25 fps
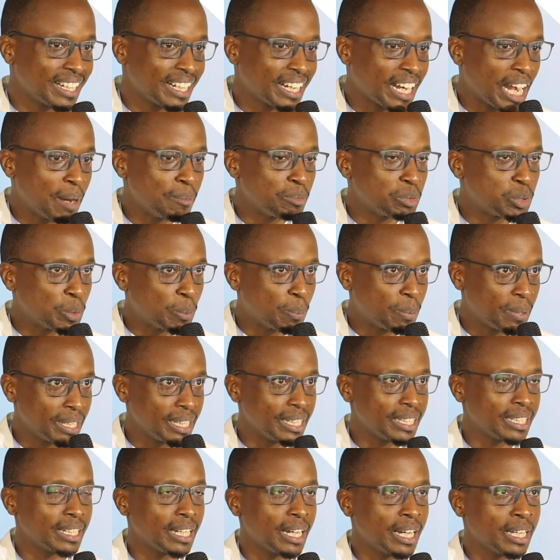come to
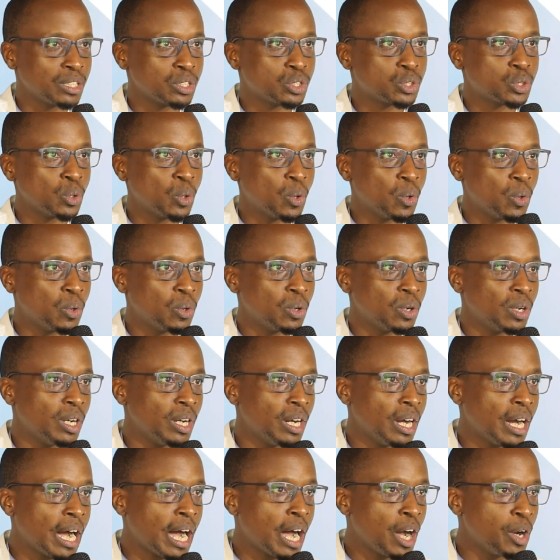play. And so
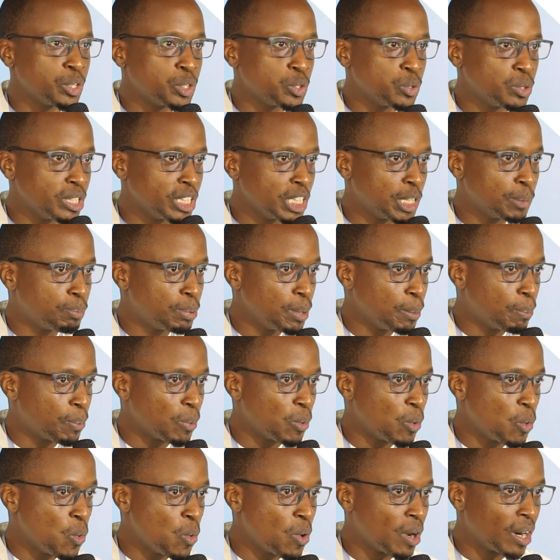how do you lead
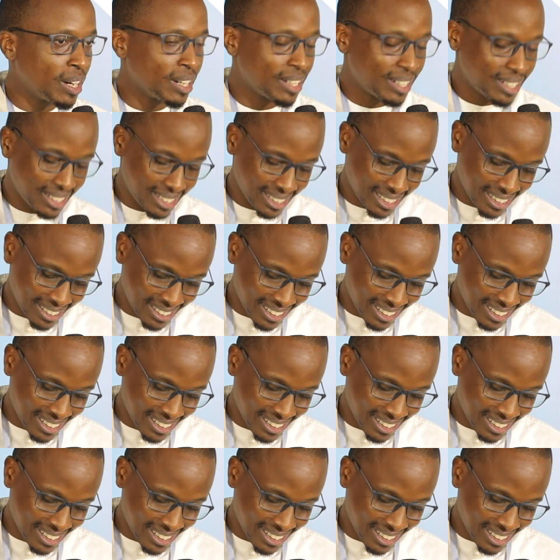people who are,